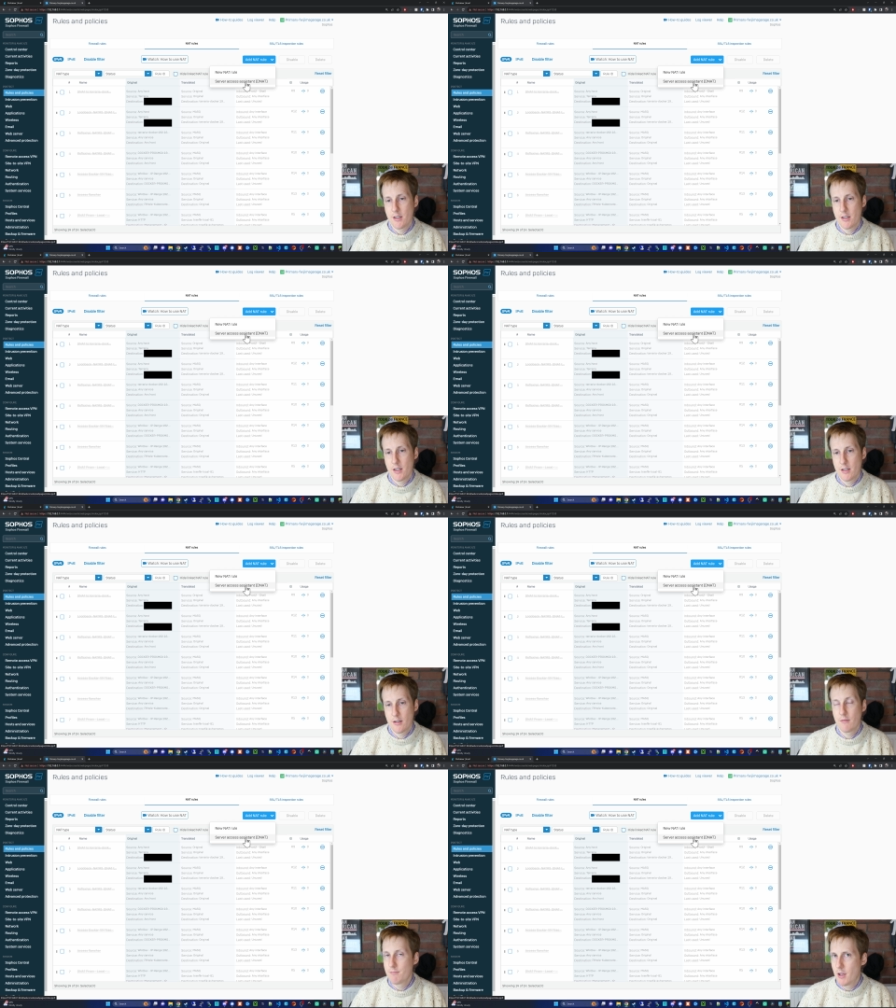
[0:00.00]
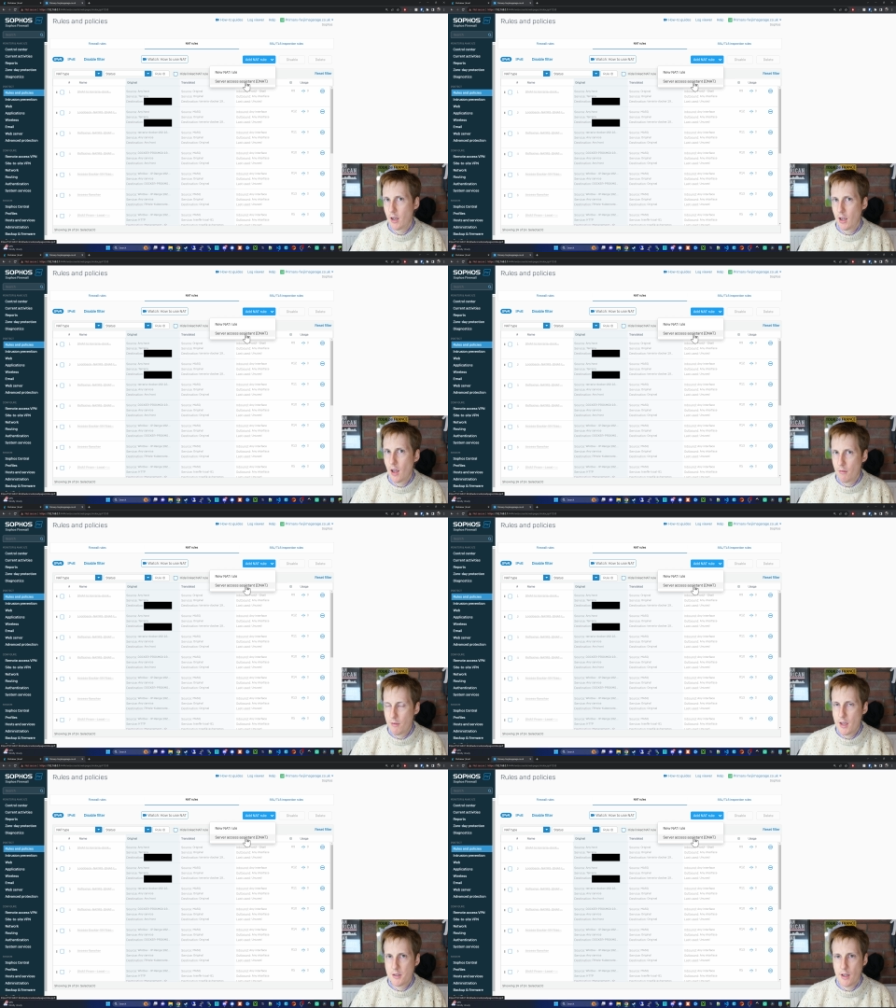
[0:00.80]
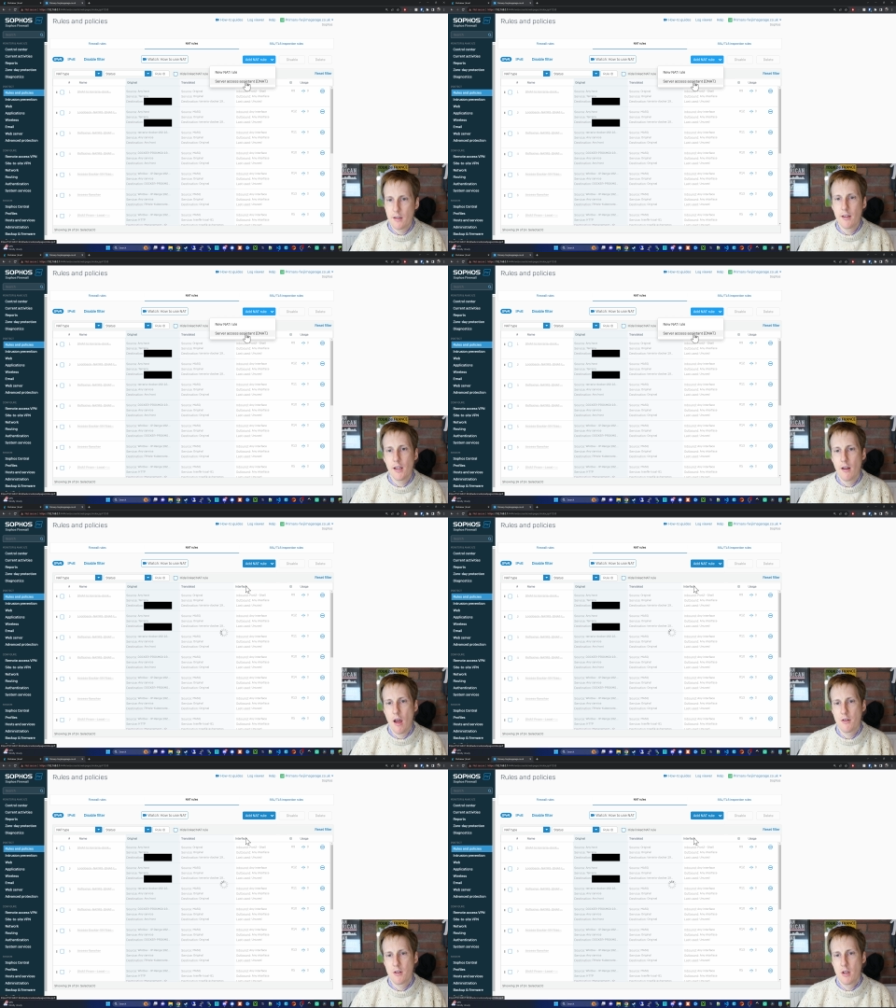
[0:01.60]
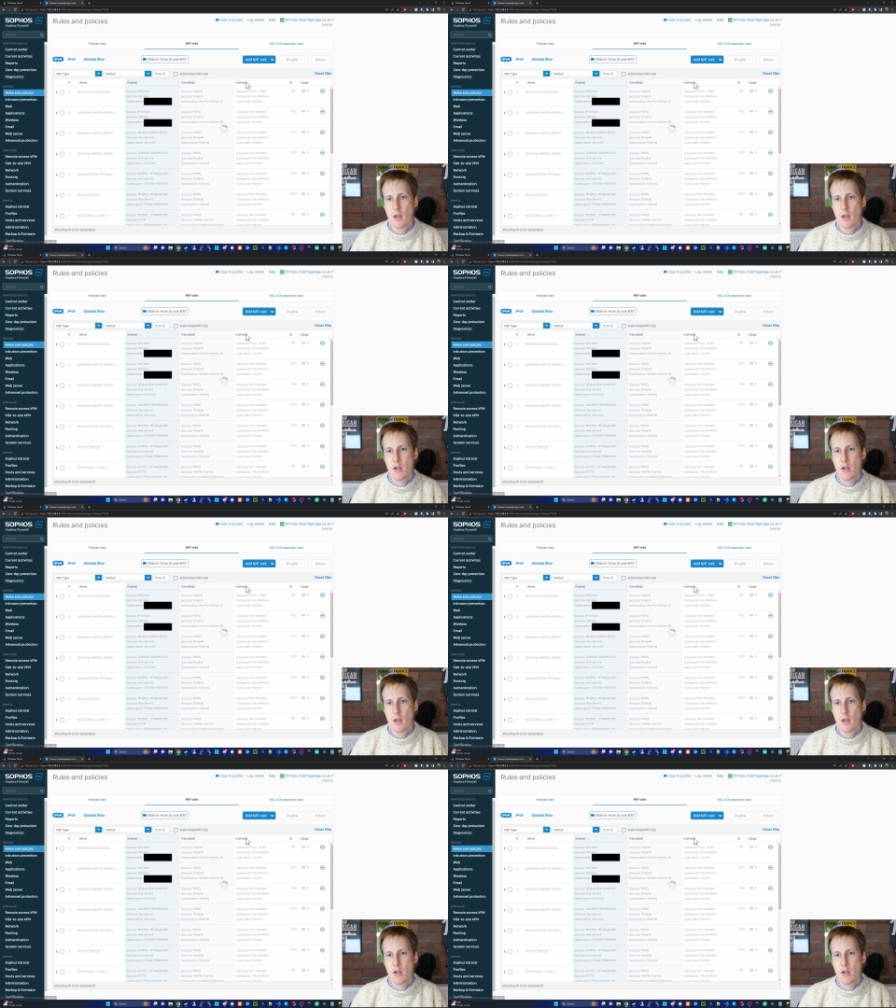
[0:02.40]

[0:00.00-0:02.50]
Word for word: assistant. And again, there's that DNAT.